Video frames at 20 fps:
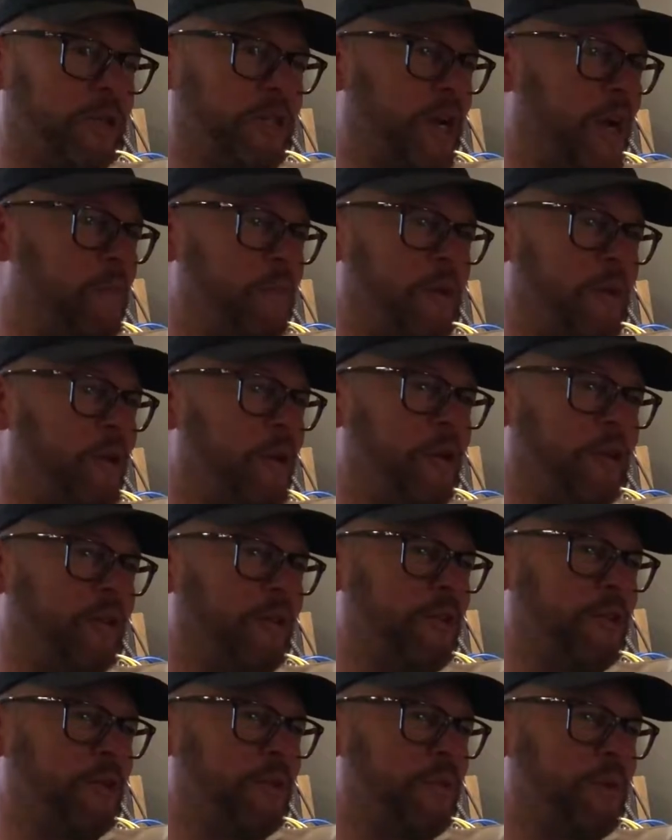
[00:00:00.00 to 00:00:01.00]
time at all, the
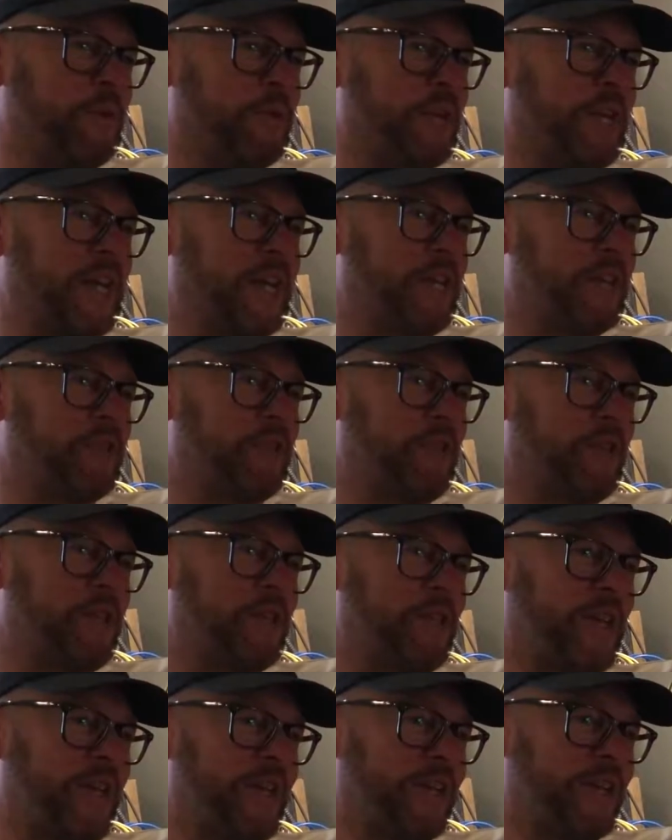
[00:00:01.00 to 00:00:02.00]
whole music industry
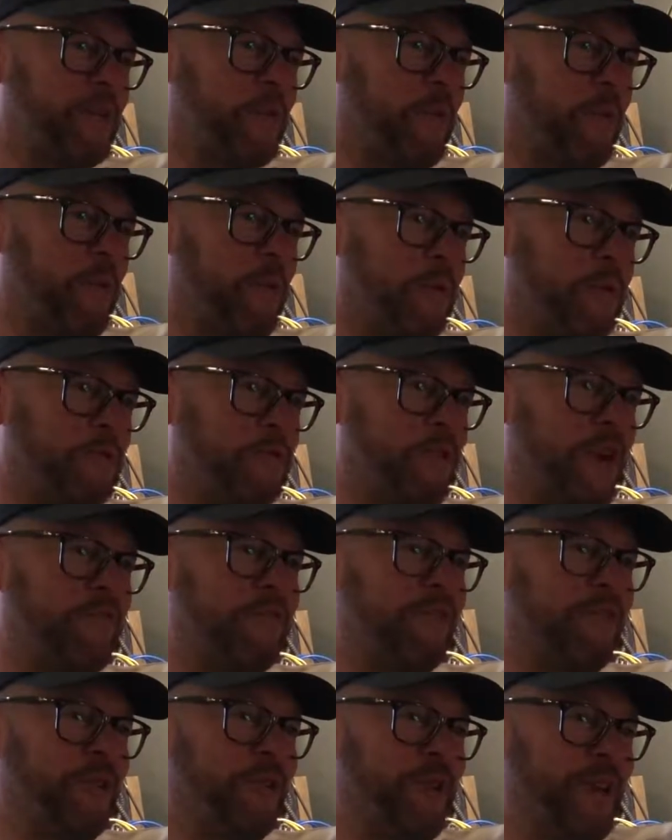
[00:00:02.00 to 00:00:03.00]
decided that we were
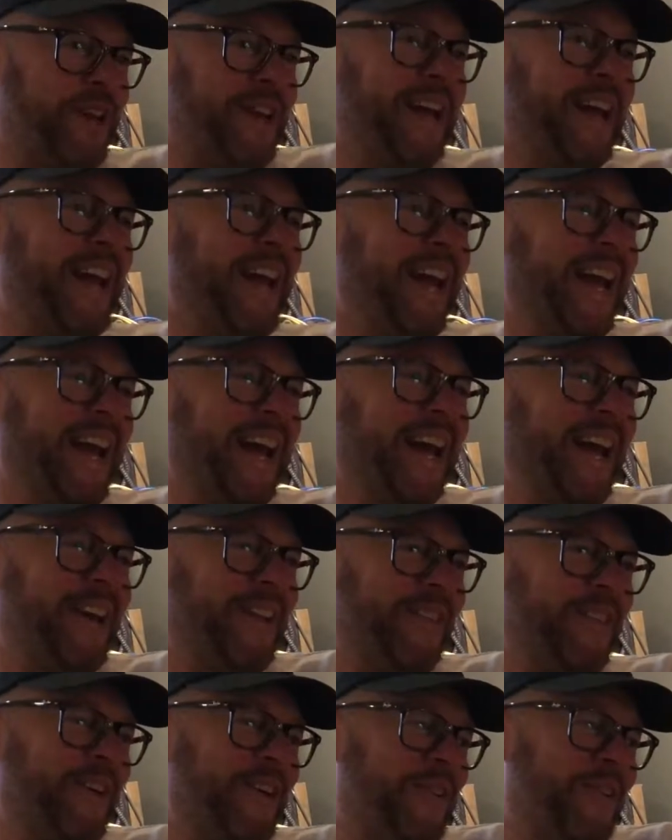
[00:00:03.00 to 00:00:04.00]
dreadful
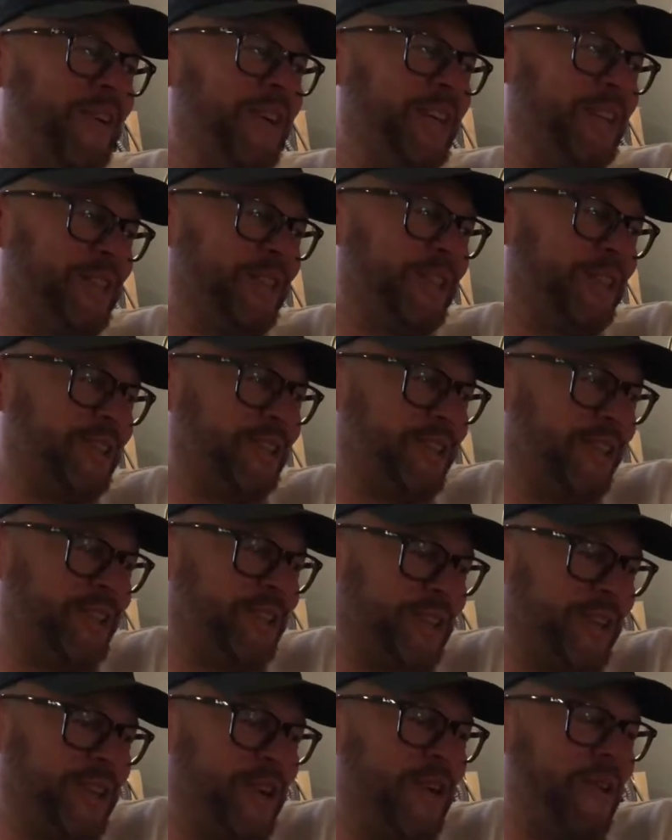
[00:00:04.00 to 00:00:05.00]
and that we should
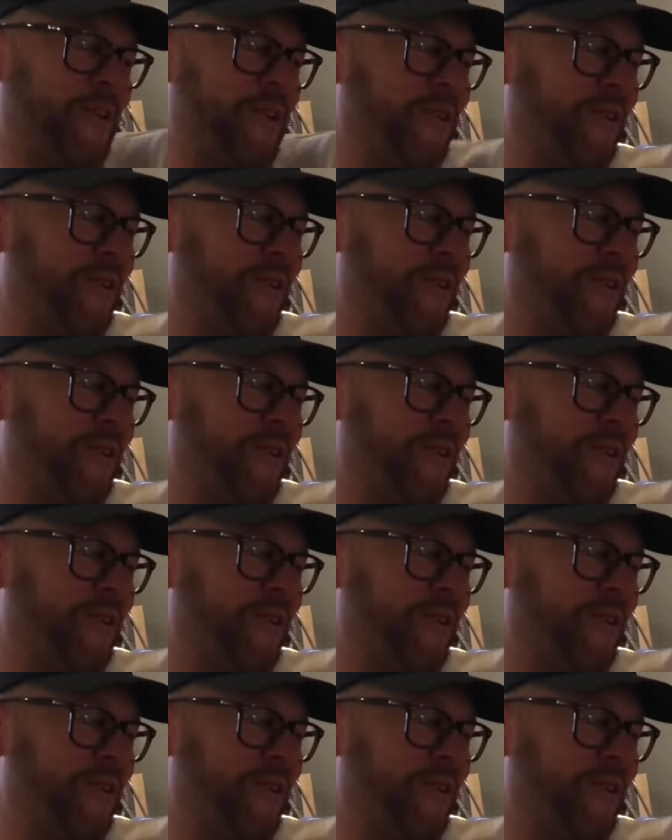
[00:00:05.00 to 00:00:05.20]
just go